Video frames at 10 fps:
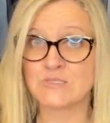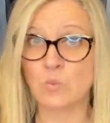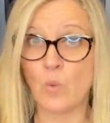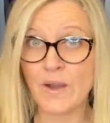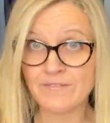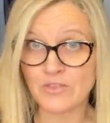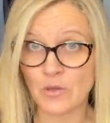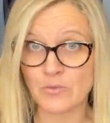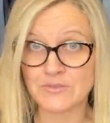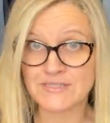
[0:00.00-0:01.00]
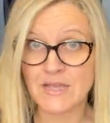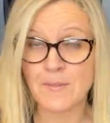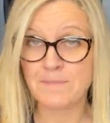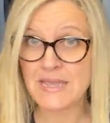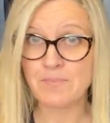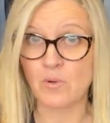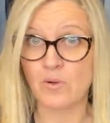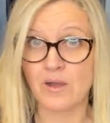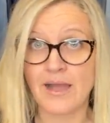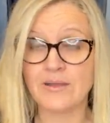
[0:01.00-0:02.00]
is one of those
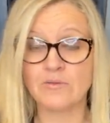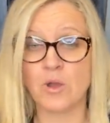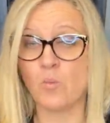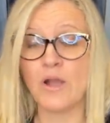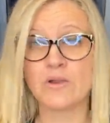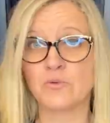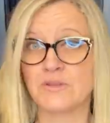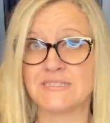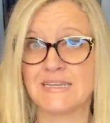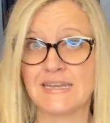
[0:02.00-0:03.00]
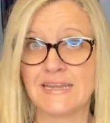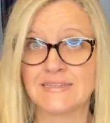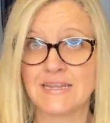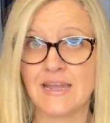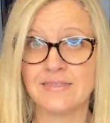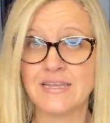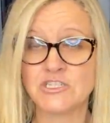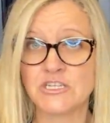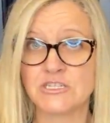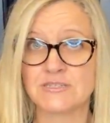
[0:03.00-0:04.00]
people. I don't know what her reasoning is. I think
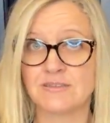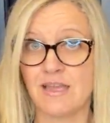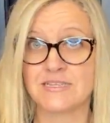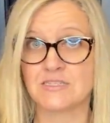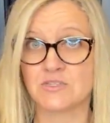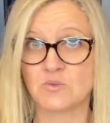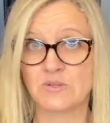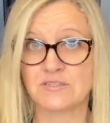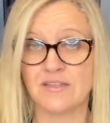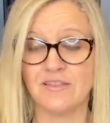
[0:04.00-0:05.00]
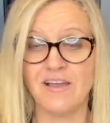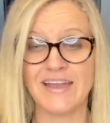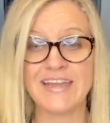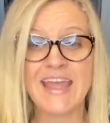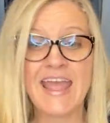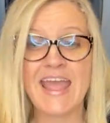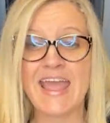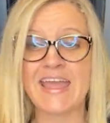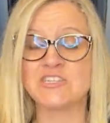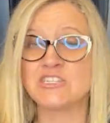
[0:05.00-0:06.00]
she just likes to source online.
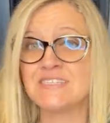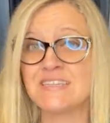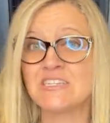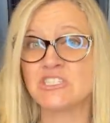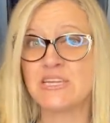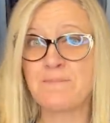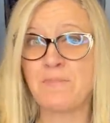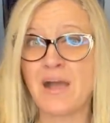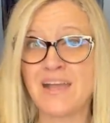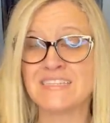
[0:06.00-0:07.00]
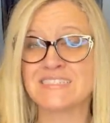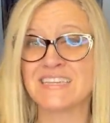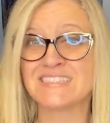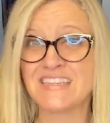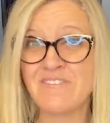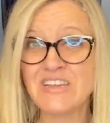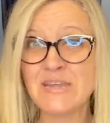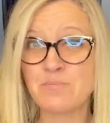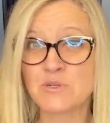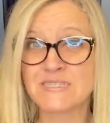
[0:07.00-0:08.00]
And she says she buys
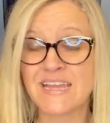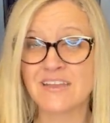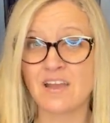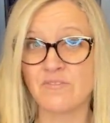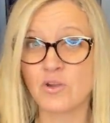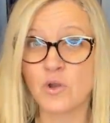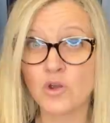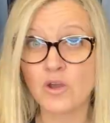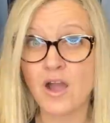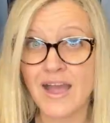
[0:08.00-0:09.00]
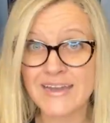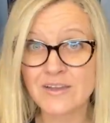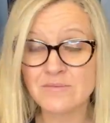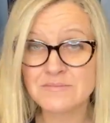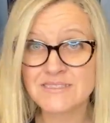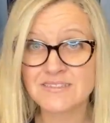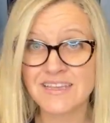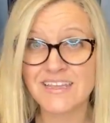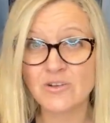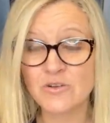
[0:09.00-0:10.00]
seventy percent of her items
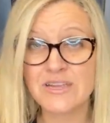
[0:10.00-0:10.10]
in her